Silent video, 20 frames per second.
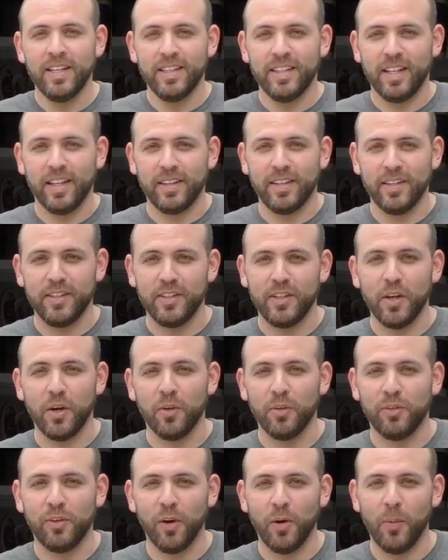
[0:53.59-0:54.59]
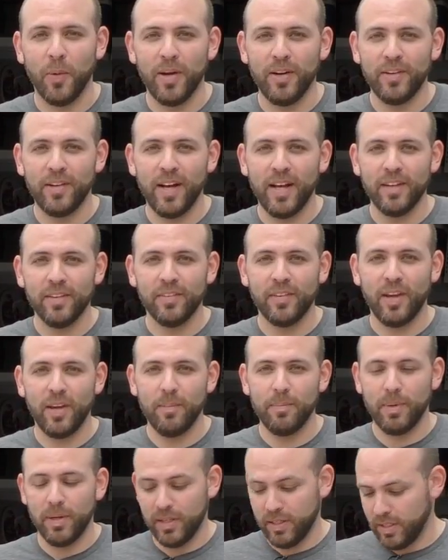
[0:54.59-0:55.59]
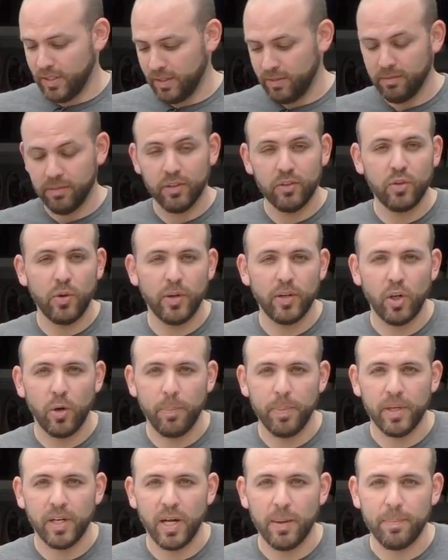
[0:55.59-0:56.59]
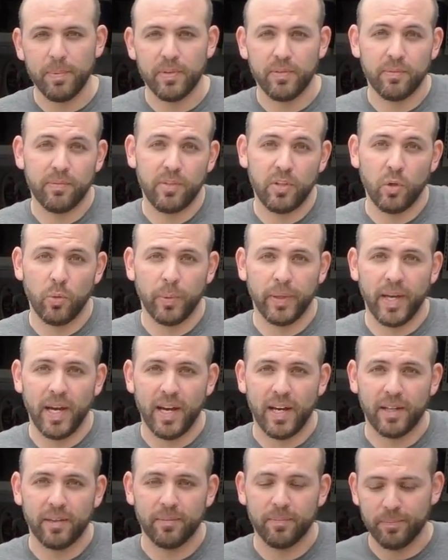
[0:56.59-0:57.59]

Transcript: That didn't go so well last time, but let's go ahead and open it up and see what we got.